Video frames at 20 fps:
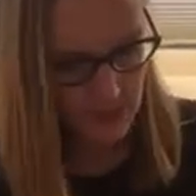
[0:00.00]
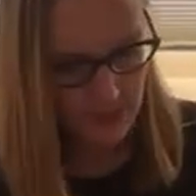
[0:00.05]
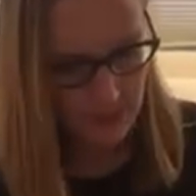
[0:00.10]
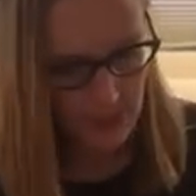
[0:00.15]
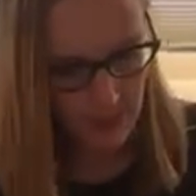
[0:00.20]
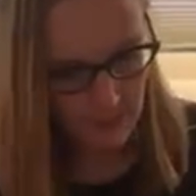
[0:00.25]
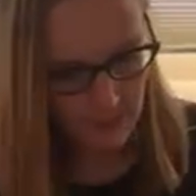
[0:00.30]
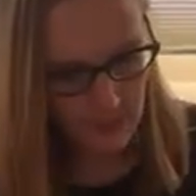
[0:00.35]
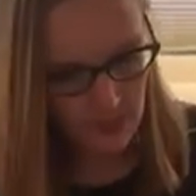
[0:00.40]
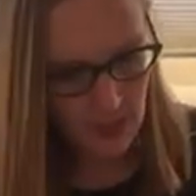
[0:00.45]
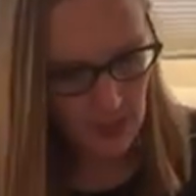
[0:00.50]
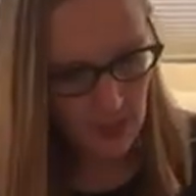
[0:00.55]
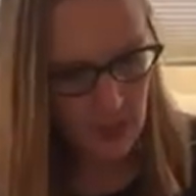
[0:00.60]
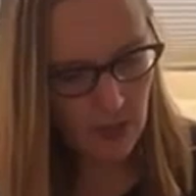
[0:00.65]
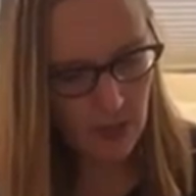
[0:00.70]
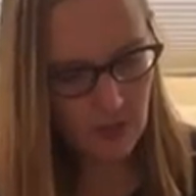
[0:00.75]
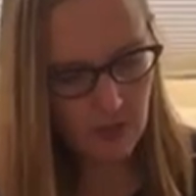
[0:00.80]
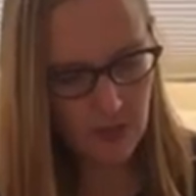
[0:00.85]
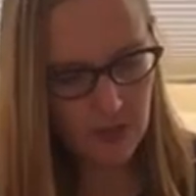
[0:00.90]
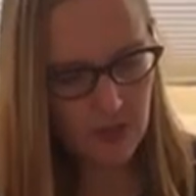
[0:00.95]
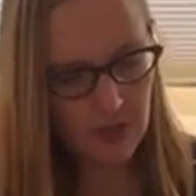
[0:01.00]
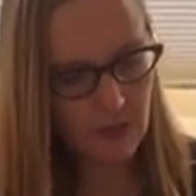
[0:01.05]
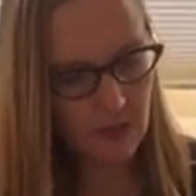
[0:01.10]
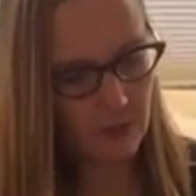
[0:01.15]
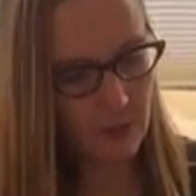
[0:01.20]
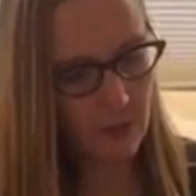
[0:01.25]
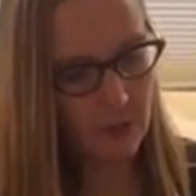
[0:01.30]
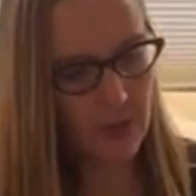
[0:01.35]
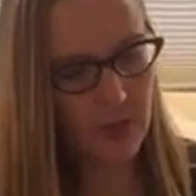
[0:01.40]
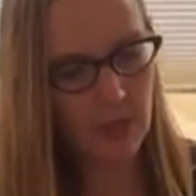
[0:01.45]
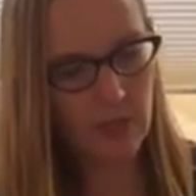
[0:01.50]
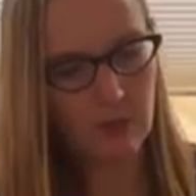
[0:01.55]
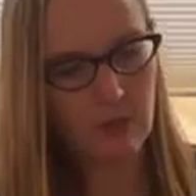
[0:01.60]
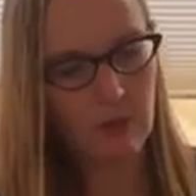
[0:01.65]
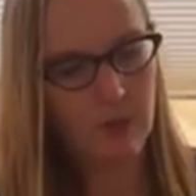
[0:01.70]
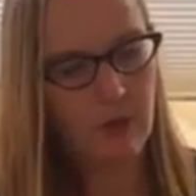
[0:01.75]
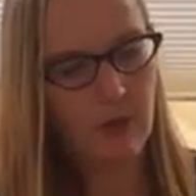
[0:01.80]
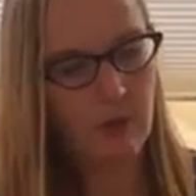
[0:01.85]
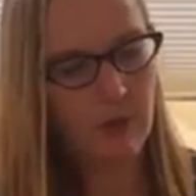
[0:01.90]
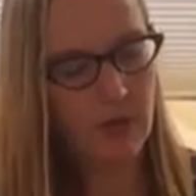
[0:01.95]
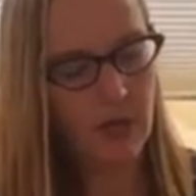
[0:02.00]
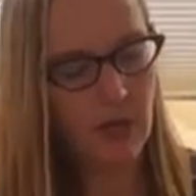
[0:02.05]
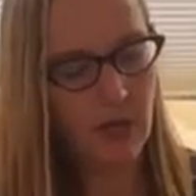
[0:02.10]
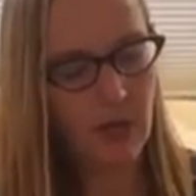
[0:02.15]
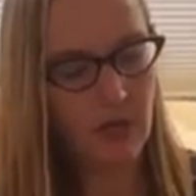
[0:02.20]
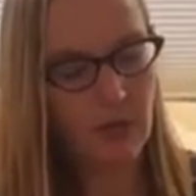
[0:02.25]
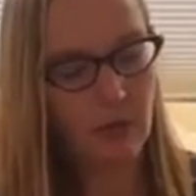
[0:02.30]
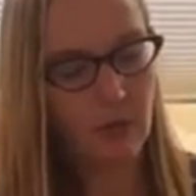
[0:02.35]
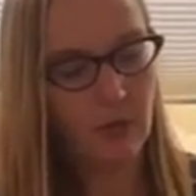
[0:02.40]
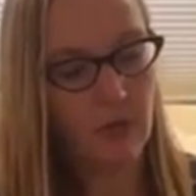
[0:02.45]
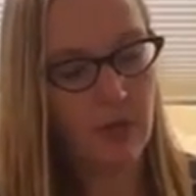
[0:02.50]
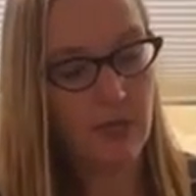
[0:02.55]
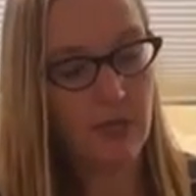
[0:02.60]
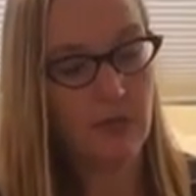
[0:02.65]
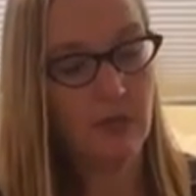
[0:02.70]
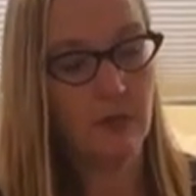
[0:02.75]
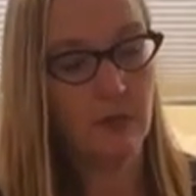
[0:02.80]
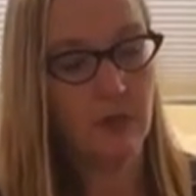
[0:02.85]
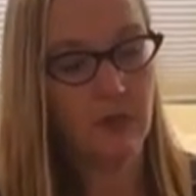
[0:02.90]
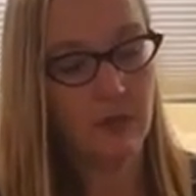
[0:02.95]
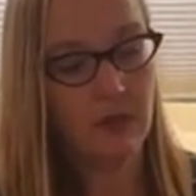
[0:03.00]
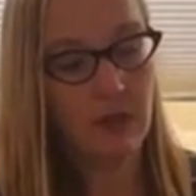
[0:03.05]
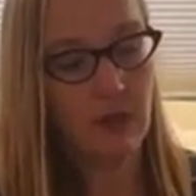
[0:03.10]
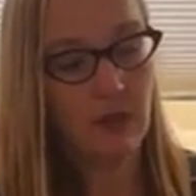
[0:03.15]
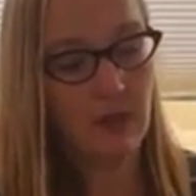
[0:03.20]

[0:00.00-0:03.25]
Same thing here, this is from Banana Republic and it weighs almost